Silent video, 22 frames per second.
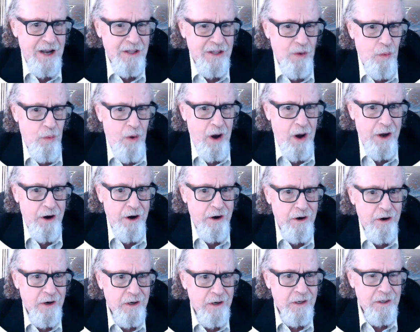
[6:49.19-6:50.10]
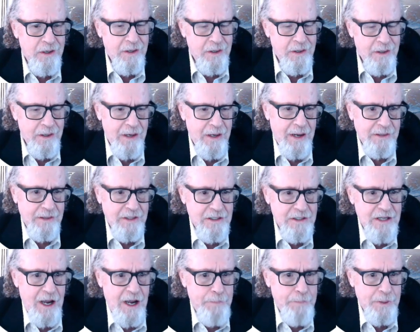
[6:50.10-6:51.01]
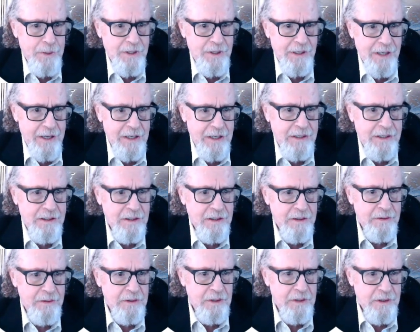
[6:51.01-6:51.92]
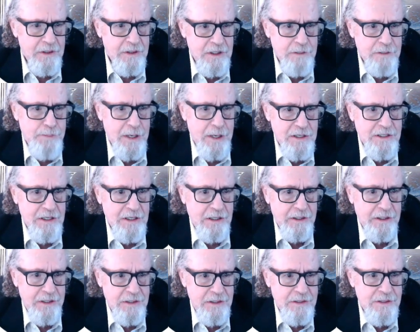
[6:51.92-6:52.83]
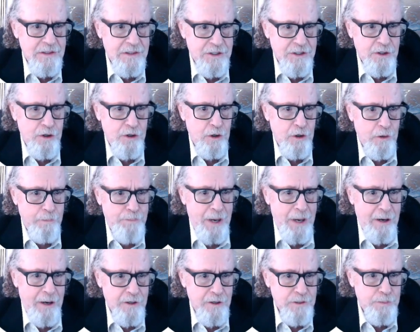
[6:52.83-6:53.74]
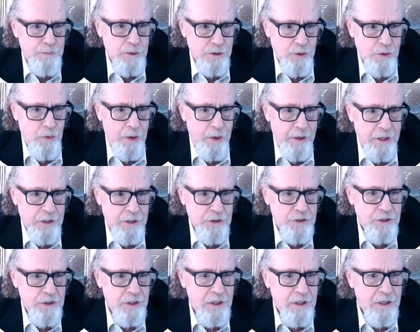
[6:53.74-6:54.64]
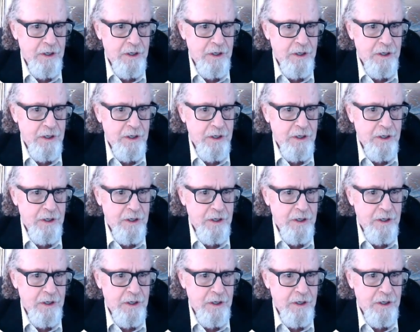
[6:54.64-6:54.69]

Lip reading: The water at the top of the lake is basically 0 pounds per square inch.